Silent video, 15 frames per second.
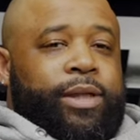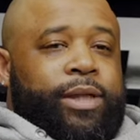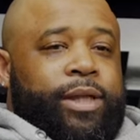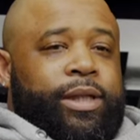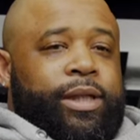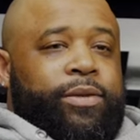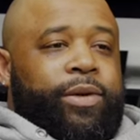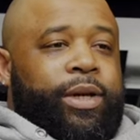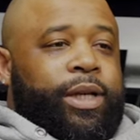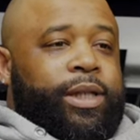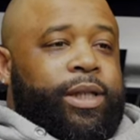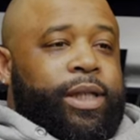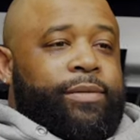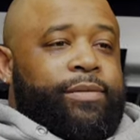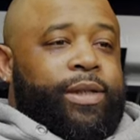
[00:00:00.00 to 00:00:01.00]
and I said, we the
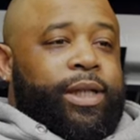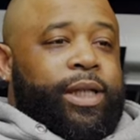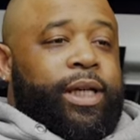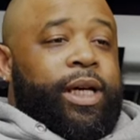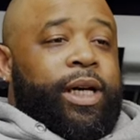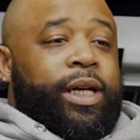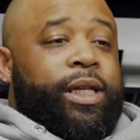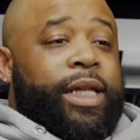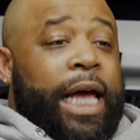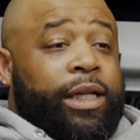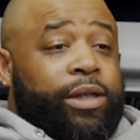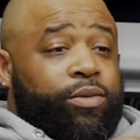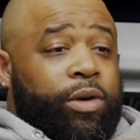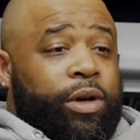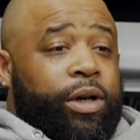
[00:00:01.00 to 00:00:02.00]
GMC.
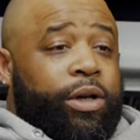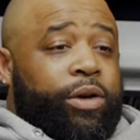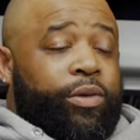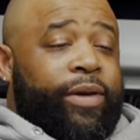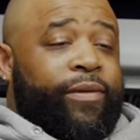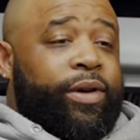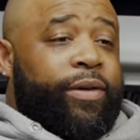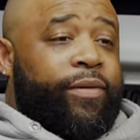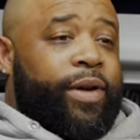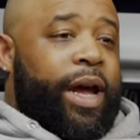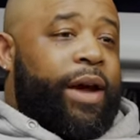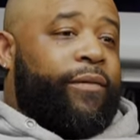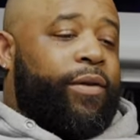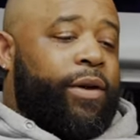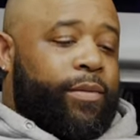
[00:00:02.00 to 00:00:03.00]
That's where the derivative
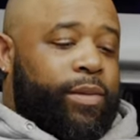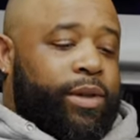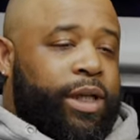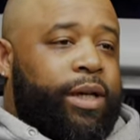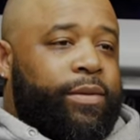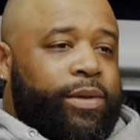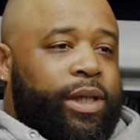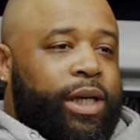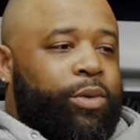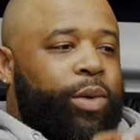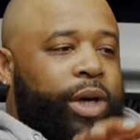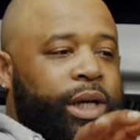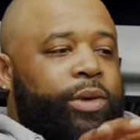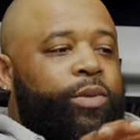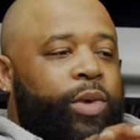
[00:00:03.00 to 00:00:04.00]
came from, GMC.
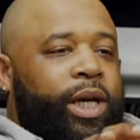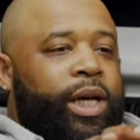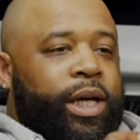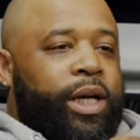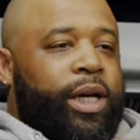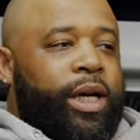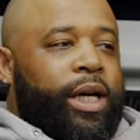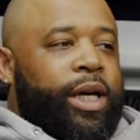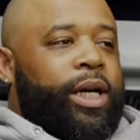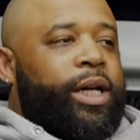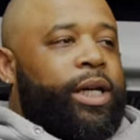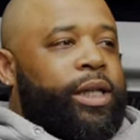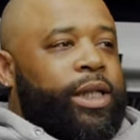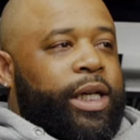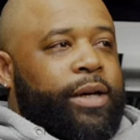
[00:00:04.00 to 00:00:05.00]

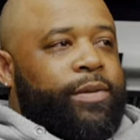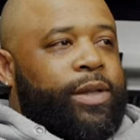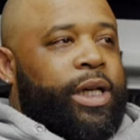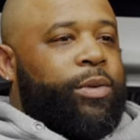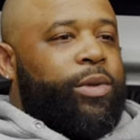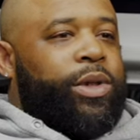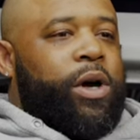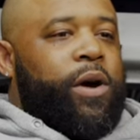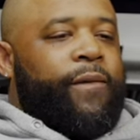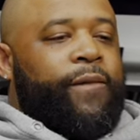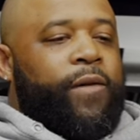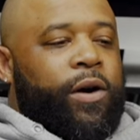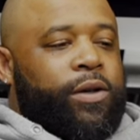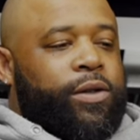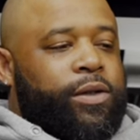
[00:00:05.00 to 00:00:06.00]
GMC was our
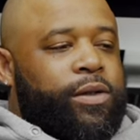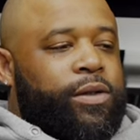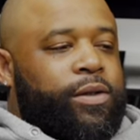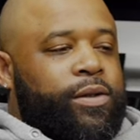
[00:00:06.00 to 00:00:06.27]
first,